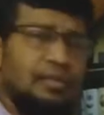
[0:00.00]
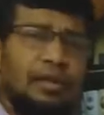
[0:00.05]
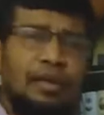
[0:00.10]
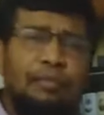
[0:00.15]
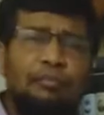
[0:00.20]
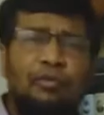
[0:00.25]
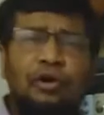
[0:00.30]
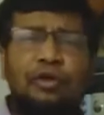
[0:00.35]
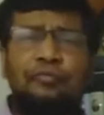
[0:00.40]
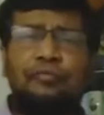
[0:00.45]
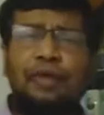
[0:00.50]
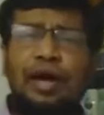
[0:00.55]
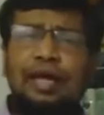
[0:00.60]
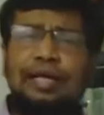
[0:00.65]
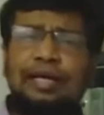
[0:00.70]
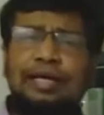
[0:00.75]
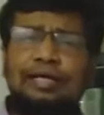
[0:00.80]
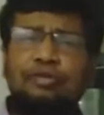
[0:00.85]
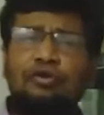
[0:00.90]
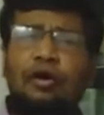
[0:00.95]

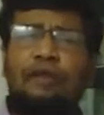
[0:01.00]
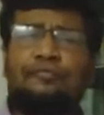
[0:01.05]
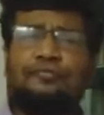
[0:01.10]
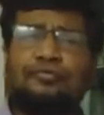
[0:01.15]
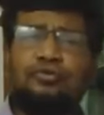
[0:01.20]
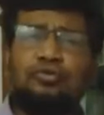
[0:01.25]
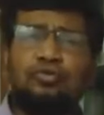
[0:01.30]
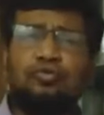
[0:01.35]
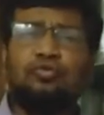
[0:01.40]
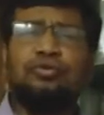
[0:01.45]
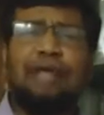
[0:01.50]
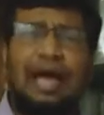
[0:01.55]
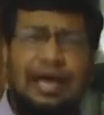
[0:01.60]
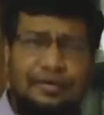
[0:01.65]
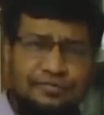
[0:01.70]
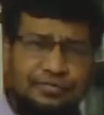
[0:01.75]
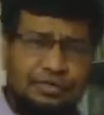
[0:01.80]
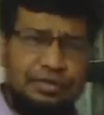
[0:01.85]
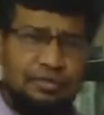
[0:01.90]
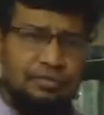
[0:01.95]
Modifier is of two
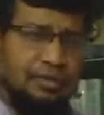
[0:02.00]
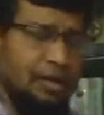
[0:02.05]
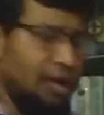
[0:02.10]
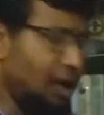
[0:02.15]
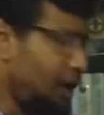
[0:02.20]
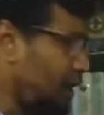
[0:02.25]
types.